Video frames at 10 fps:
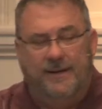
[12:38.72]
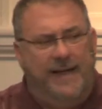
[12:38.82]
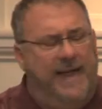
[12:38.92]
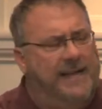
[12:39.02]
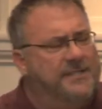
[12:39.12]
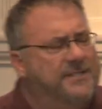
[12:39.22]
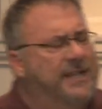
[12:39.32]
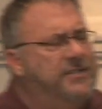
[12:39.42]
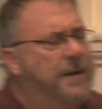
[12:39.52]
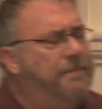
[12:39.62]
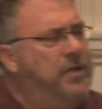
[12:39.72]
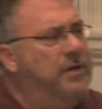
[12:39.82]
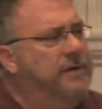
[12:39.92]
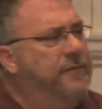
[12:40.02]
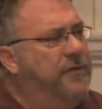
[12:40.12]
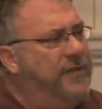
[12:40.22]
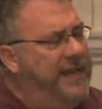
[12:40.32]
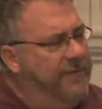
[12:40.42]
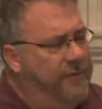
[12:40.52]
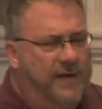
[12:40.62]
And it's such a beautiful
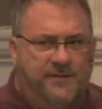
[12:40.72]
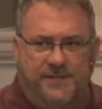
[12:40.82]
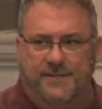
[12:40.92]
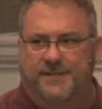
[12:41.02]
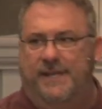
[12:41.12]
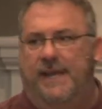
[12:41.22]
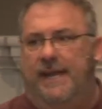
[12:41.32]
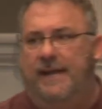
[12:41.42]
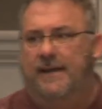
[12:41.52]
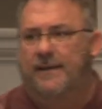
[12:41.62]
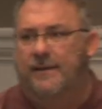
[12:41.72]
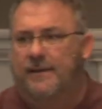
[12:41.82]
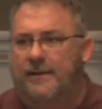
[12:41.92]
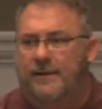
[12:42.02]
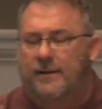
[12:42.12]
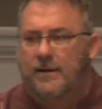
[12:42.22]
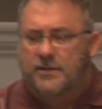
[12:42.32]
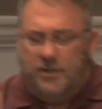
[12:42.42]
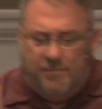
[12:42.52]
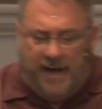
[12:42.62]
thing for us to see.
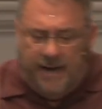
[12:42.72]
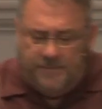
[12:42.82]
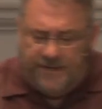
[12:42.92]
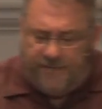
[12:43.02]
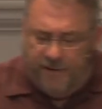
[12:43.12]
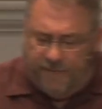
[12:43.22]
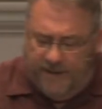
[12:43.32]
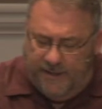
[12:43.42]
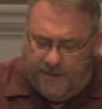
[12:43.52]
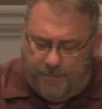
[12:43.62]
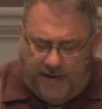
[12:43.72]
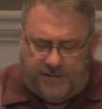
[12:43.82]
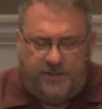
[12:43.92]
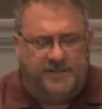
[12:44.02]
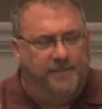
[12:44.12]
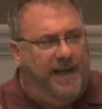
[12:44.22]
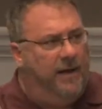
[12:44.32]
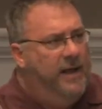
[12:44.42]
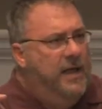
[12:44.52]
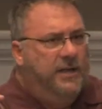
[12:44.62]
So moms, if you're feeling the pressures
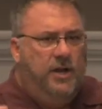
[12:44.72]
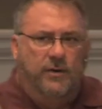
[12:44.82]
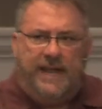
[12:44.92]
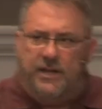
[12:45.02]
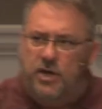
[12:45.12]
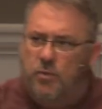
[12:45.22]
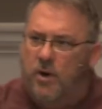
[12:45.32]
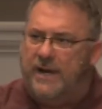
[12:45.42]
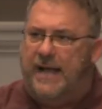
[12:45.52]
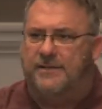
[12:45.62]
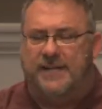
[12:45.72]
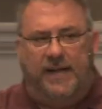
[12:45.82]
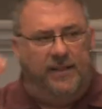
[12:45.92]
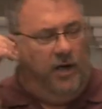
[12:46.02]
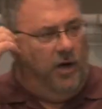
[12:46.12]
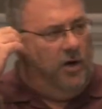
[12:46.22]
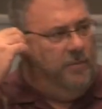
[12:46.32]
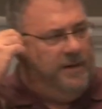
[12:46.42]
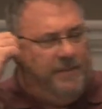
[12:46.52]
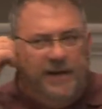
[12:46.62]
about, you know, can you work outside of the
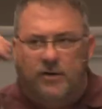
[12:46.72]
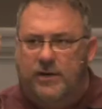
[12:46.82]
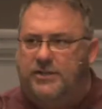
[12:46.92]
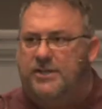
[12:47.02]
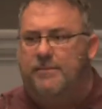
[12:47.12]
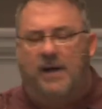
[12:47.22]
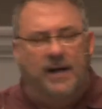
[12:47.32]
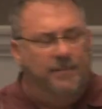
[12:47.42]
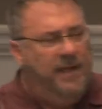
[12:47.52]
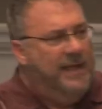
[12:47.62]
home and be a Christian mom?